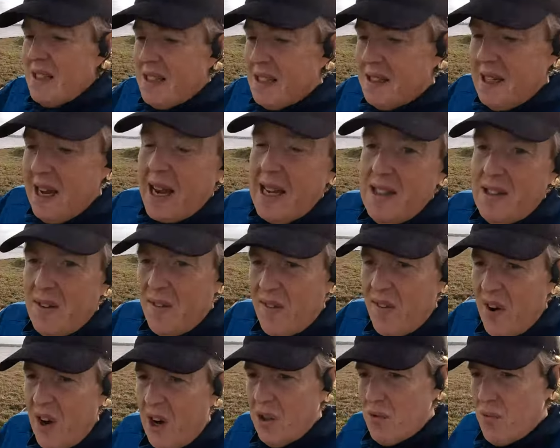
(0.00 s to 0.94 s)
Today is the
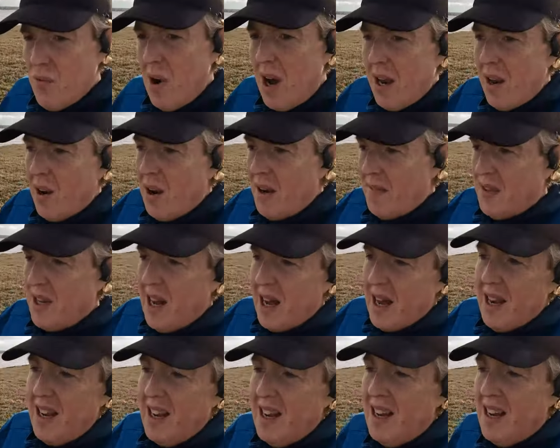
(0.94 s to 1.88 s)
first run I've
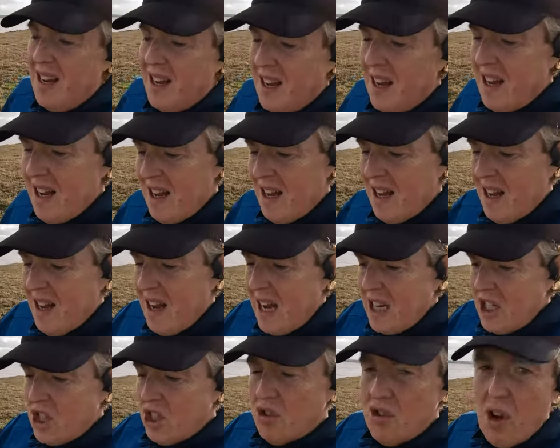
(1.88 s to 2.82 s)
done
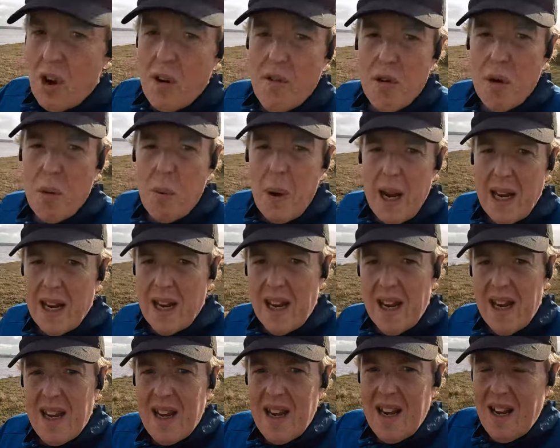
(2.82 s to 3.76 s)
in just over a
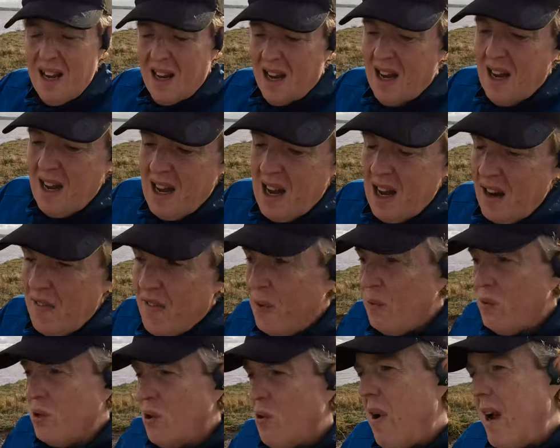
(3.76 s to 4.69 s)
week, and it
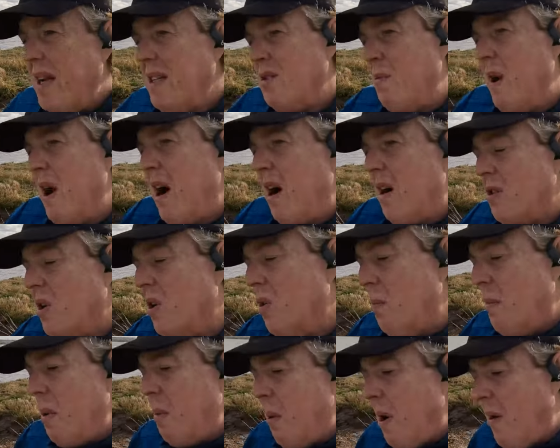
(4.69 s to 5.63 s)
feels great to be out. I was a
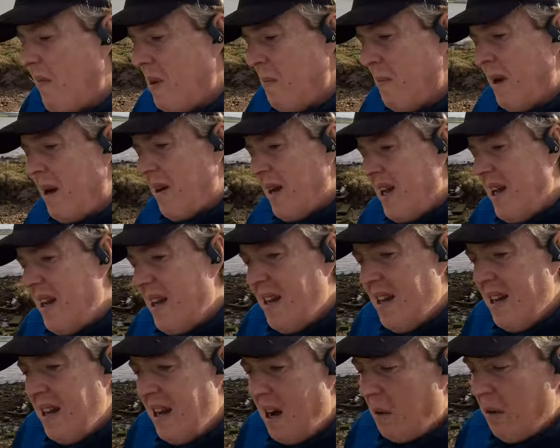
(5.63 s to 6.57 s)
little bit worried about it.
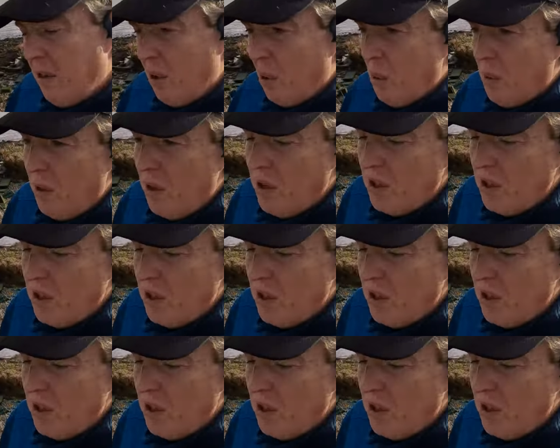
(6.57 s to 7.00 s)
I thought